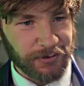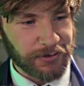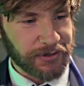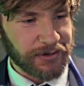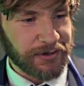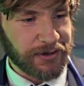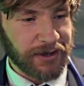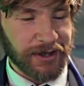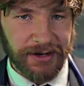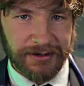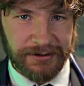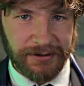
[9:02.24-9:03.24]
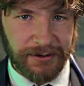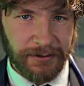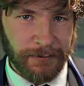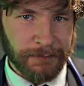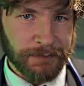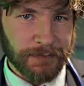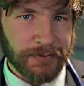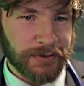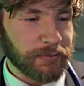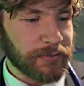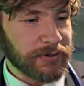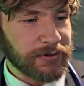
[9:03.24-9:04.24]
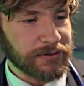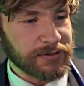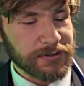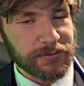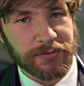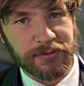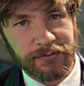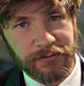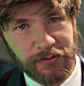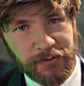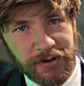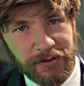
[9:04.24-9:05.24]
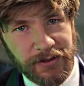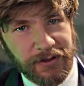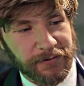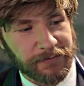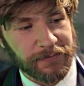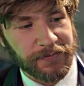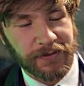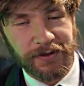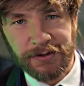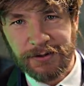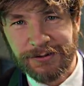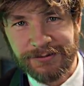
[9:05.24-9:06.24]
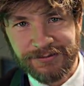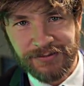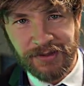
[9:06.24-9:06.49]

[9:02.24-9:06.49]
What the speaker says: looking at the pen tip for me there, thank you.